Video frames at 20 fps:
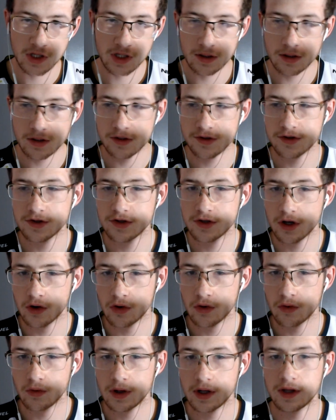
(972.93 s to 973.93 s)
So,
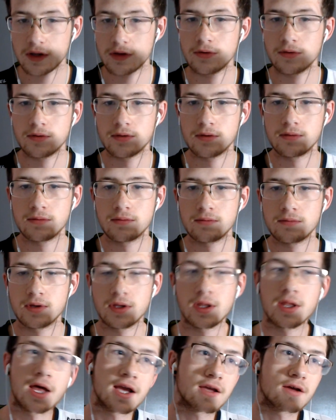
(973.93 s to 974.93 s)

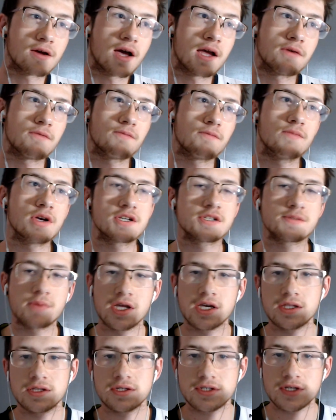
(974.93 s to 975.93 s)
like, I
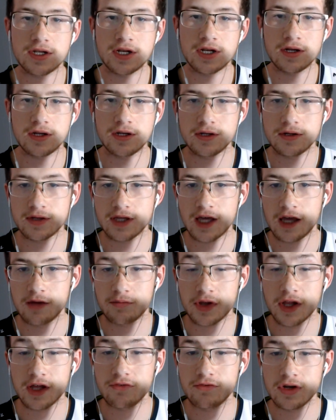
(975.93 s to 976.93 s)
explained this in a
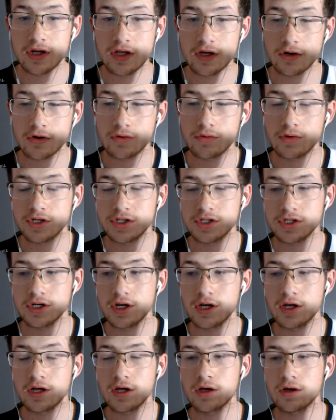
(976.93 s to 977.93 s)
gameplay video, which,
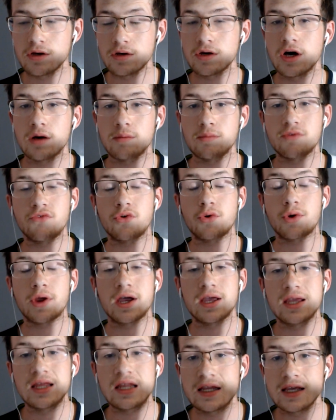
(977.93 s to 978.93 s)
if you're not
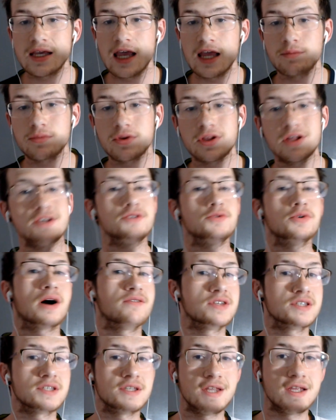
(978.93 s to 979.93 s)
into gameplays, you
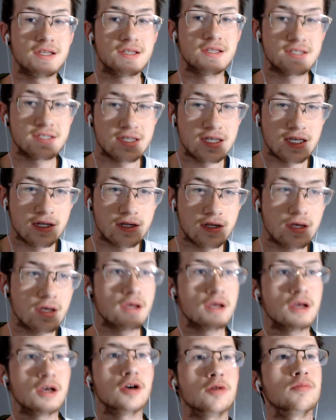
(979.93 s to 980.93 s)
obviously didn't see it.
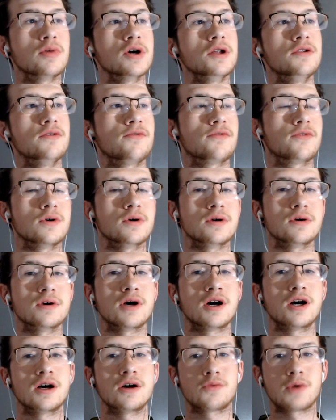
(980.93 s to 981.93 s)
But for
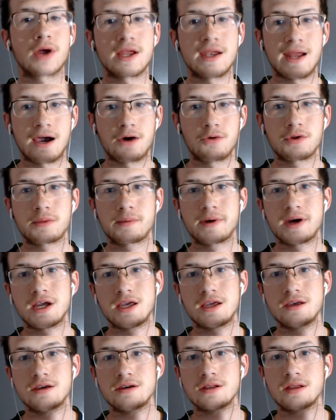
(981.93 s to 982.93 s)
right now, with my
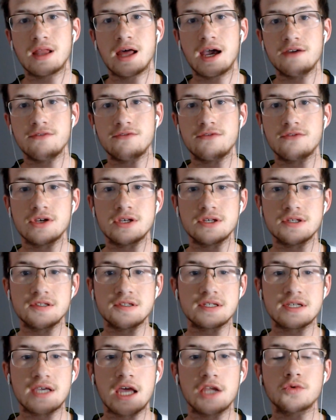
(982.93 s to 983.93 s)
life
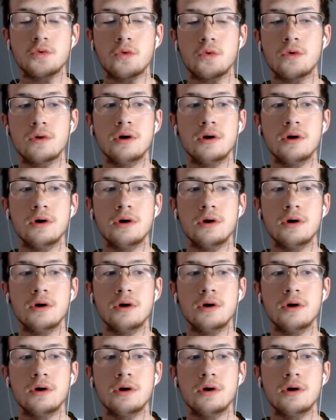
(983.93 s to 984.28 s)
schedule,